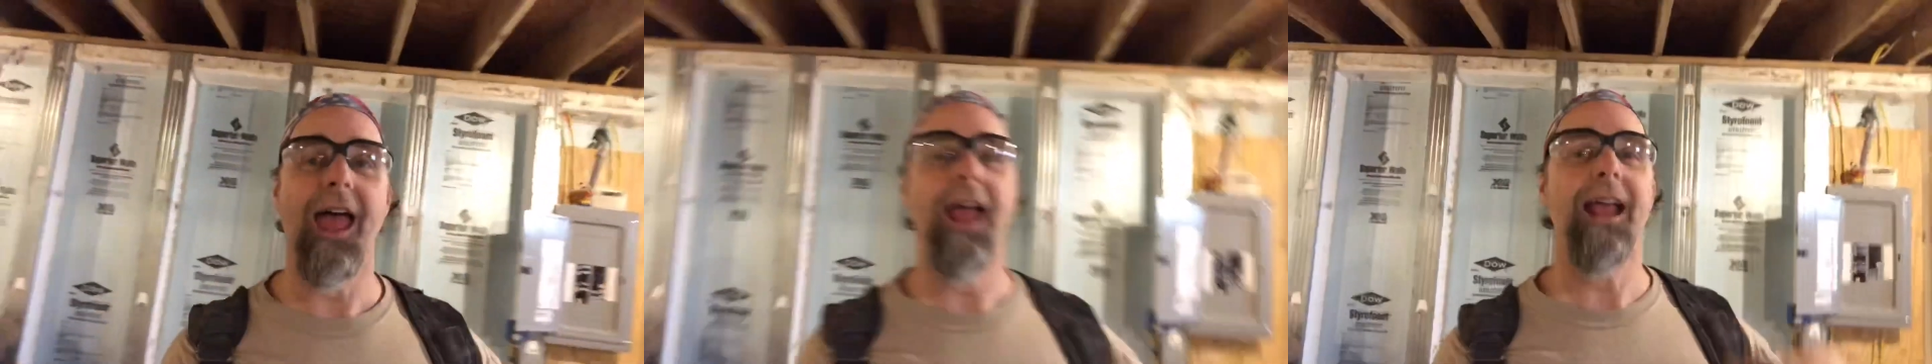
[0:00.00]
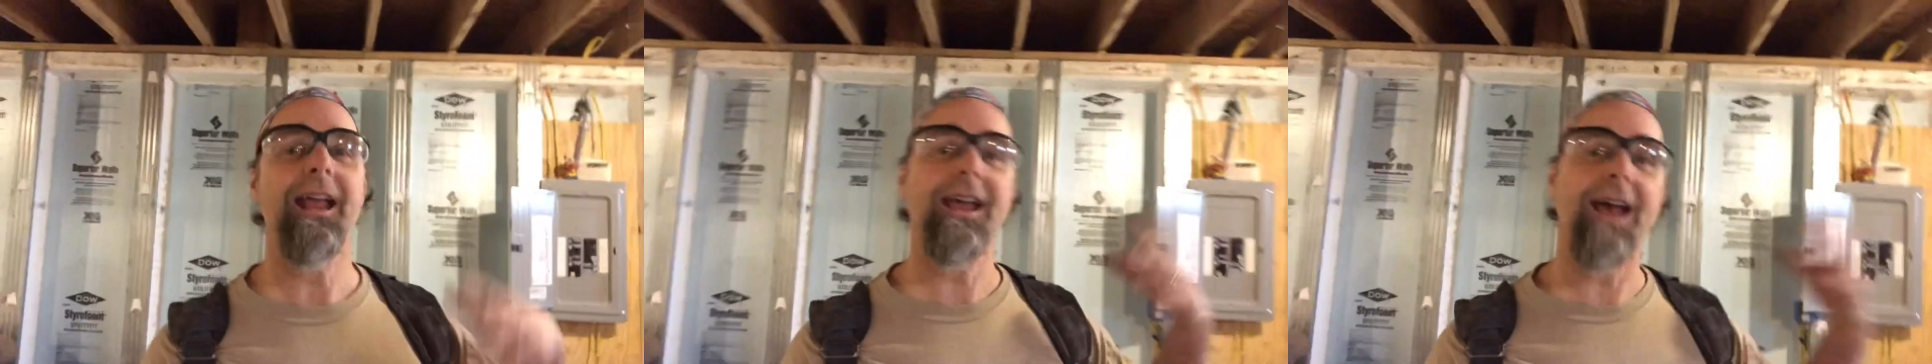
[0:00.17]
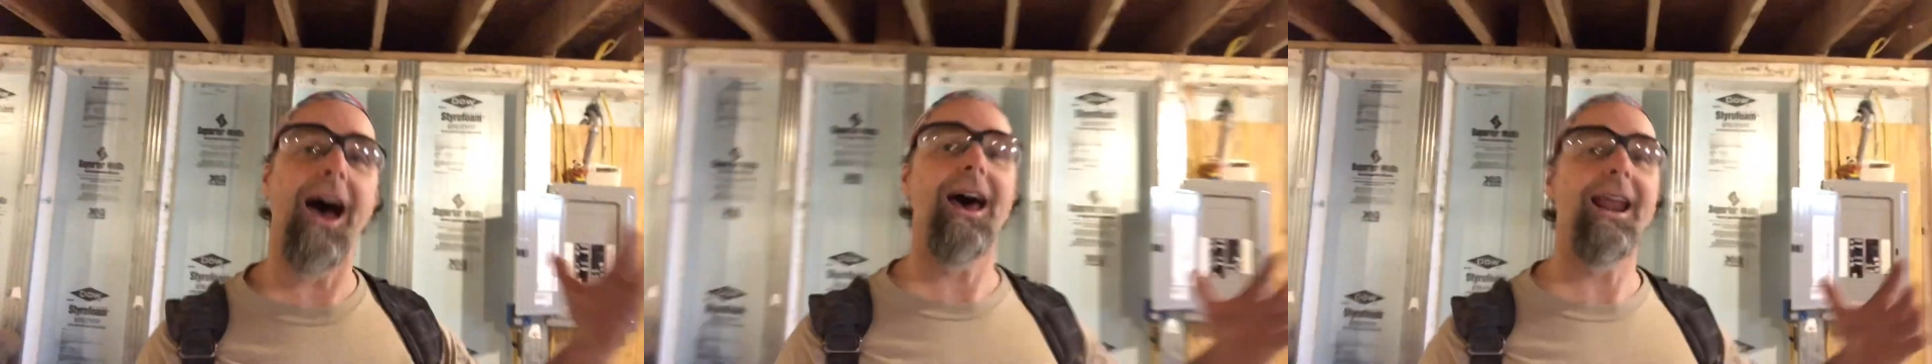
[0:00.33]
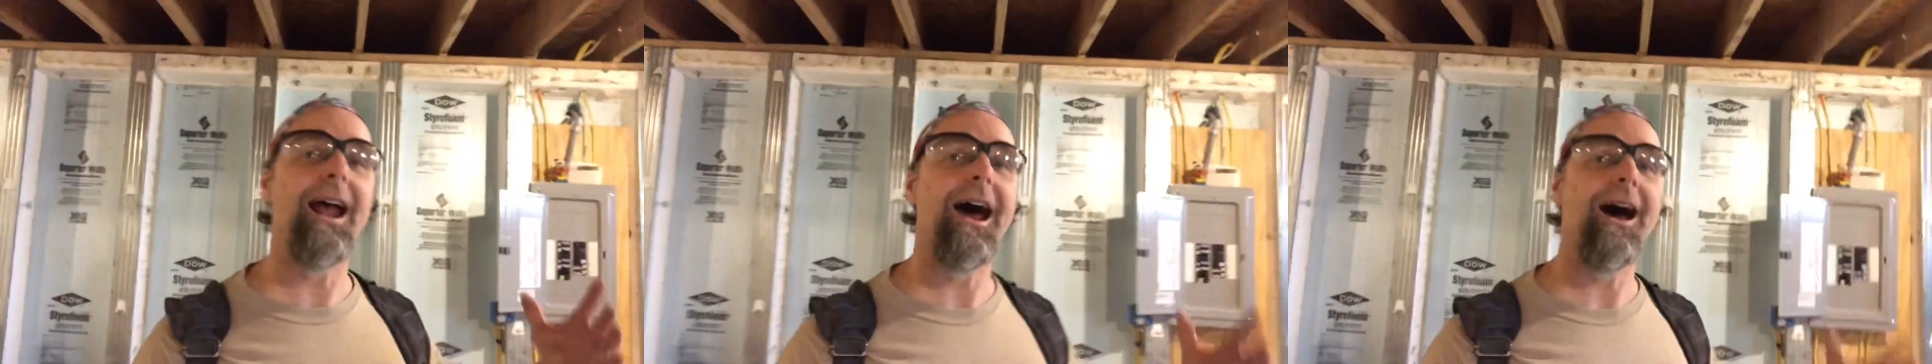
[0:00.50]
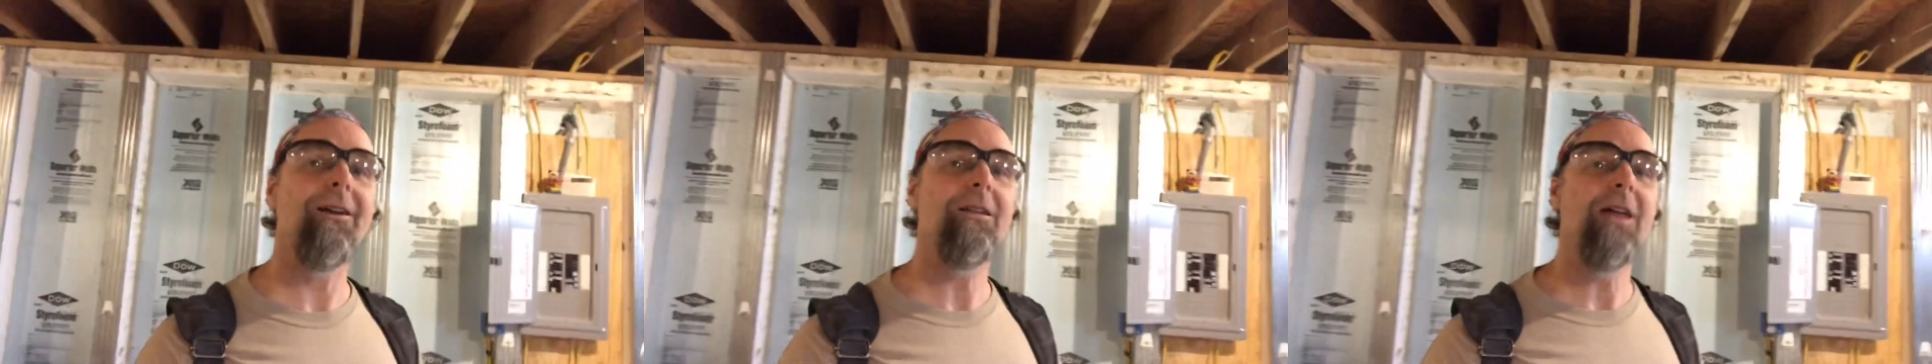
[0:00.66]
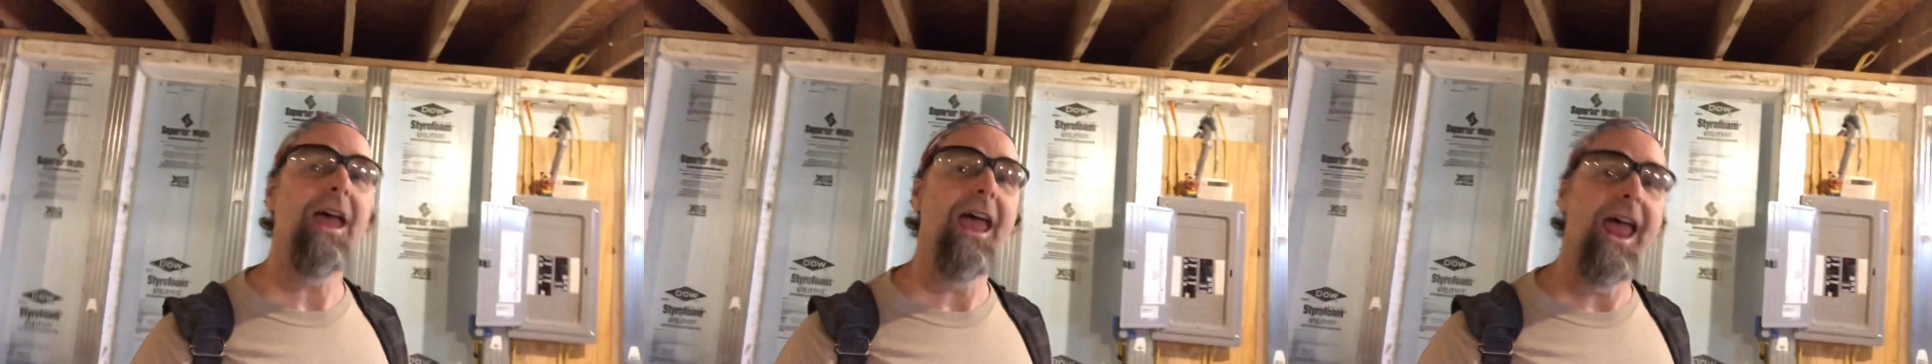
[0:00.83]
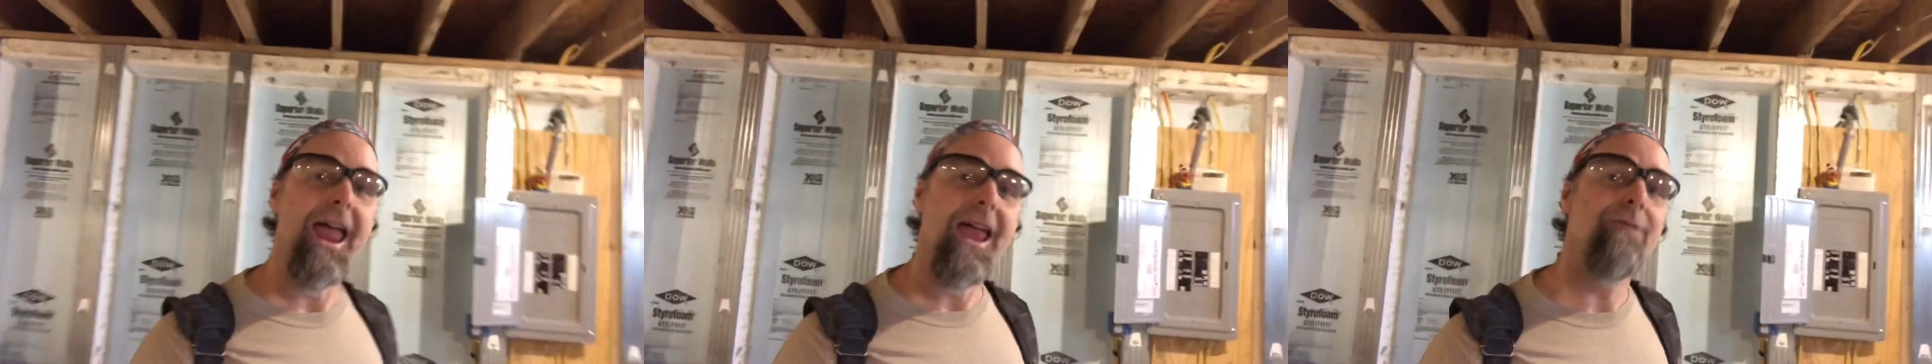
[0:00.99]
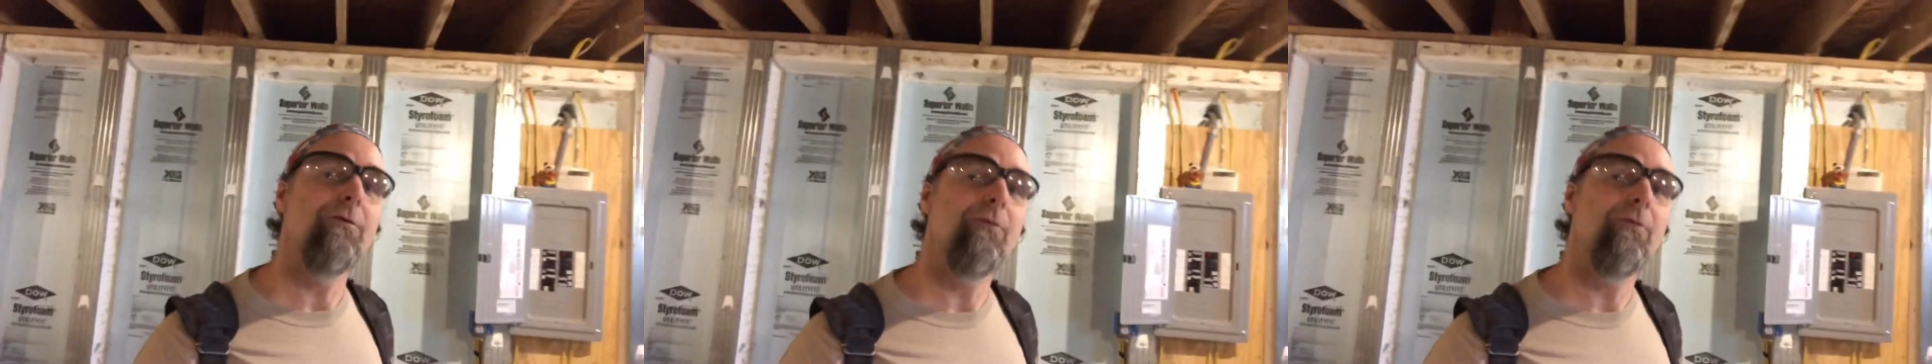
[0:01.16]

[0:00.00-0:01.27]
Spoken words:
cut out, and